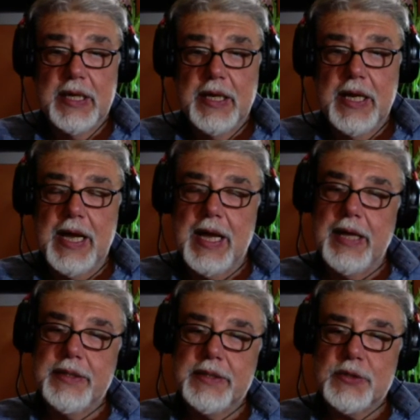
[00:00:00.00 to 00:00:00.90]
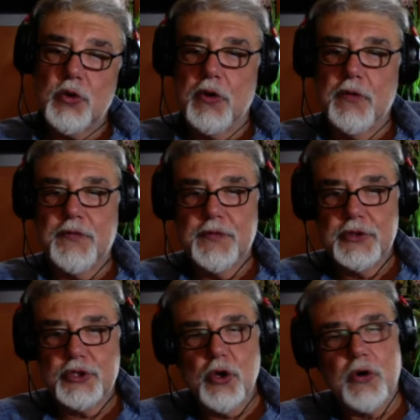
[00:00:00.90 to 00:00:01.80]
and sort of
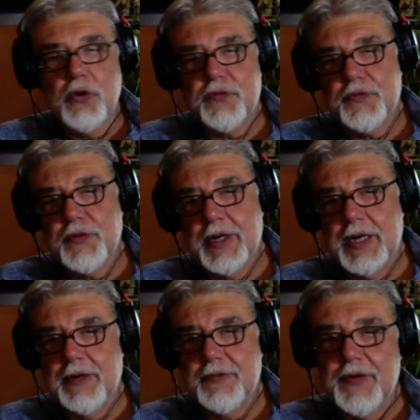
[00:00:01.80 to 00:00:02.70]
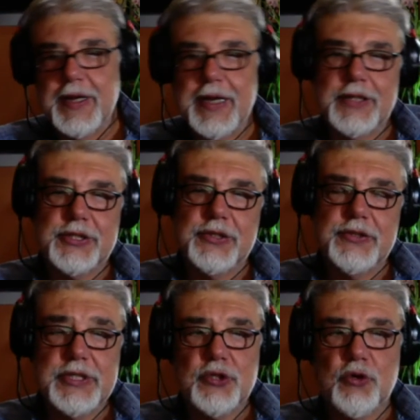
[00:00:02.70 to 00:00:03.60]
short of financial
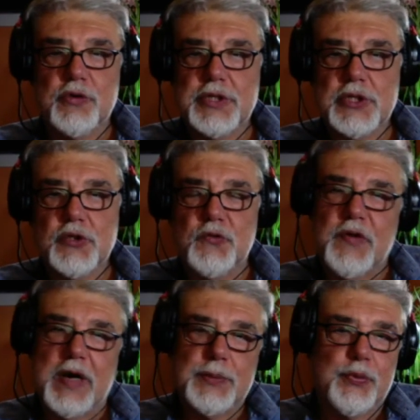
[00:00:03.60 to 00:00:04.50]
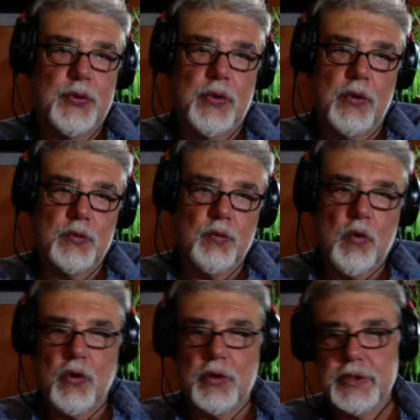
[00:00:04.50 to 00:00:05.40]
resources to fight prolonged
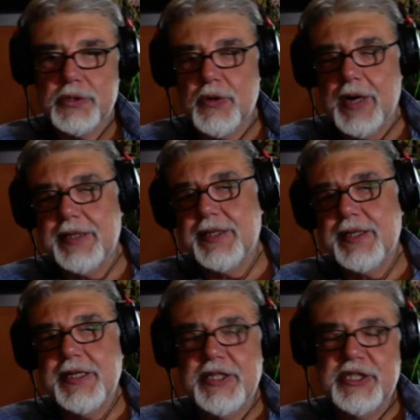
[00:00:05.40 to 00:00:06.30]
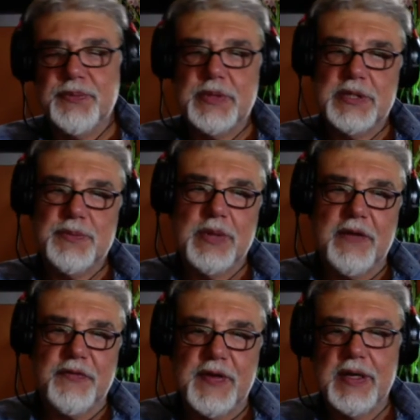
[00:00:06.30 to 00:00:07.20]
wars. So I think Egypt is
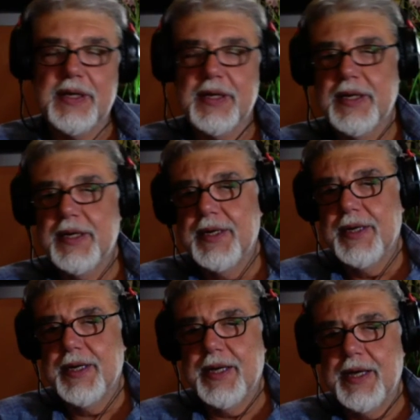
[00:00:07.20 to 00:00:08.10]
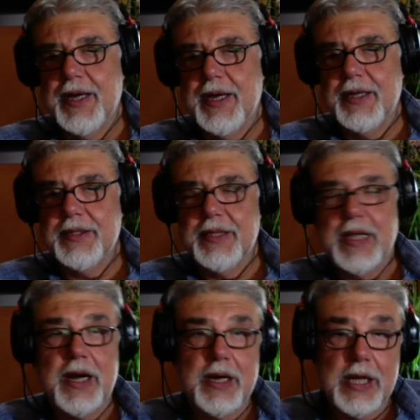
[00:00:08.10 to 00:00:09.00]
bluffing, and there
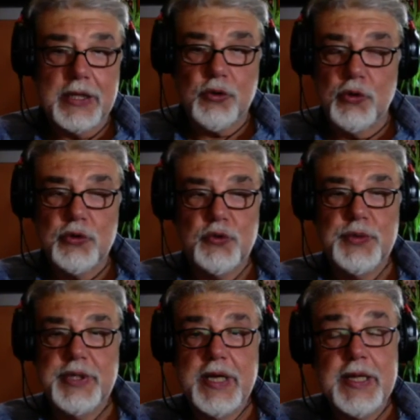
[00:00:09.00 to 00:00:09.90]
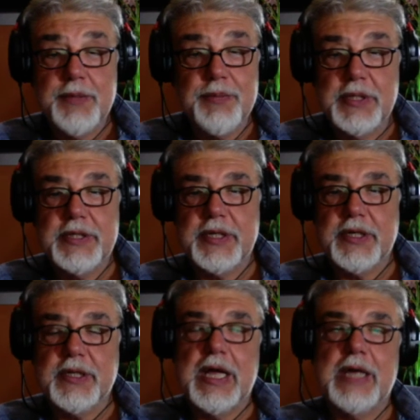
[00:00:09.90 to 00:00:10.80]
are not going to be any military
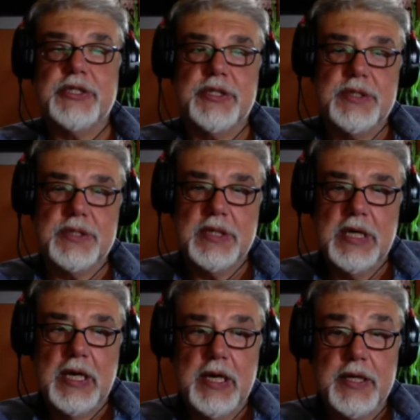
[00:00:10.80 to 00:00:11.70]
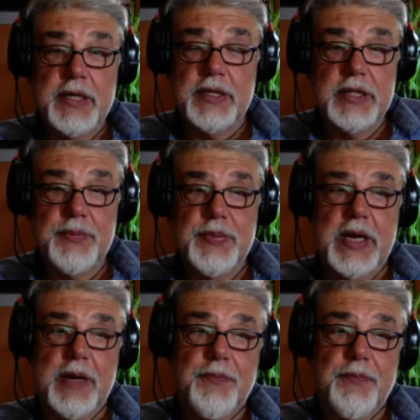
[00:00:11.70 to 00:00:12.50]
clashes in Libya.